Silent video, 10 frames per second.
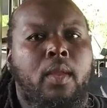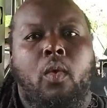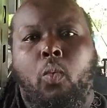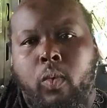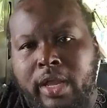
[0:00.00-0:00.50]

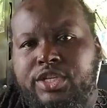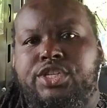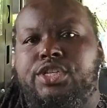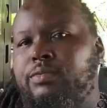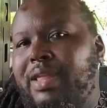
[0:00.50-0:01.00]

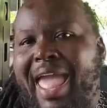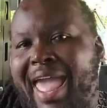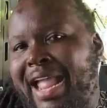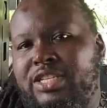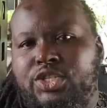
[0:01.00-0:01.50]
Which
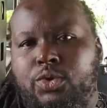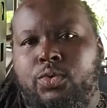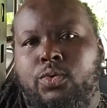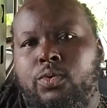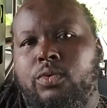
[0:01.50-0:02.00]
adds
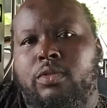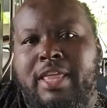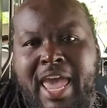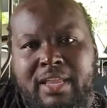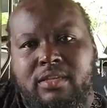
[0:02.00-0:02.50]
to
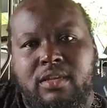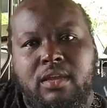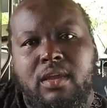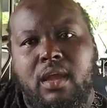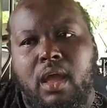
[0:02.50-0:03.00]
that
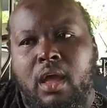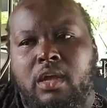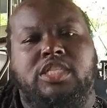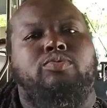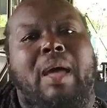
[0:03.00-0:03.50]

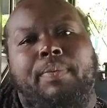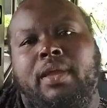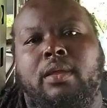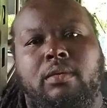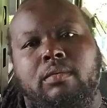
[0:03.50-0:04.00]

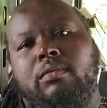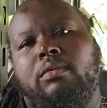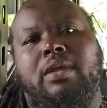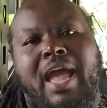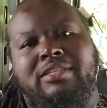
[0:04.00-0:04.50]
swapping
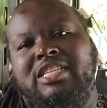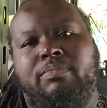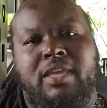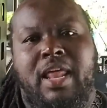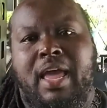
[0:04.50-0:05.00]

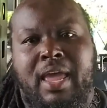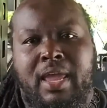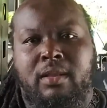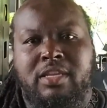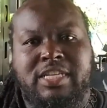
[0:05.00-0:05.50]
concept that
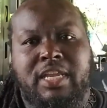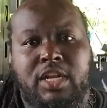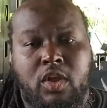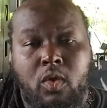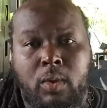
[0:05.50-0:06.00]
I decided
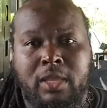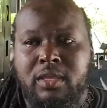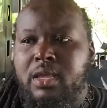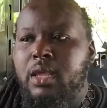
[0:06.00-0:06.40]
to go with,